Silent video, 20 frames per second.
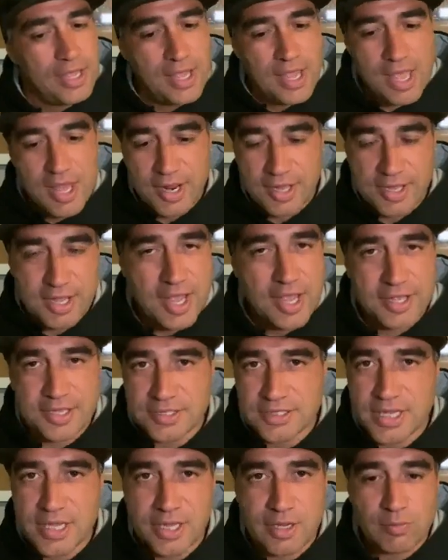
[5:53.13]
and I can
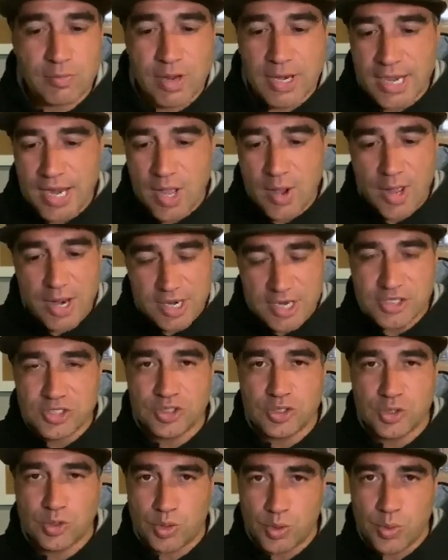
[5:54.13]
tell you right now,
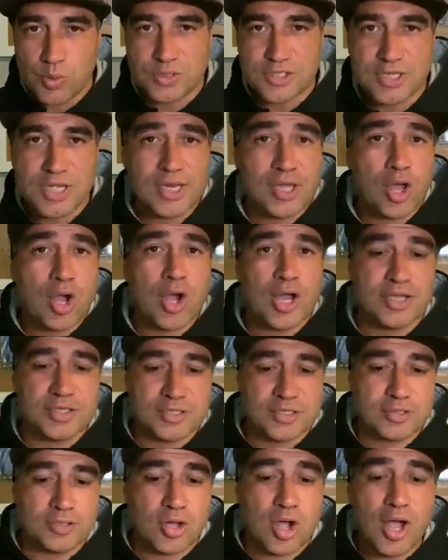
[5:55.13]
unless you are selling
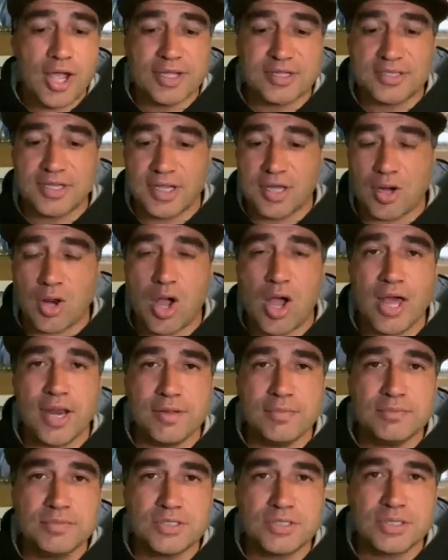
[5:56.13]
higher ticket
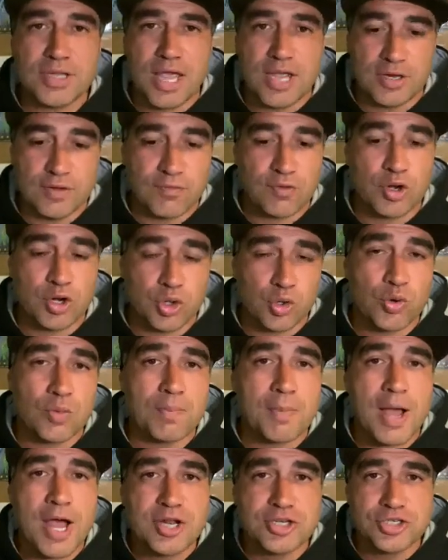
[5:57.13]
items and you've got a good
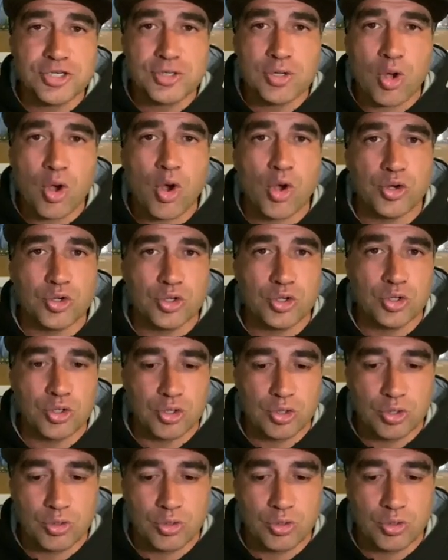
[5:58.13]
margin on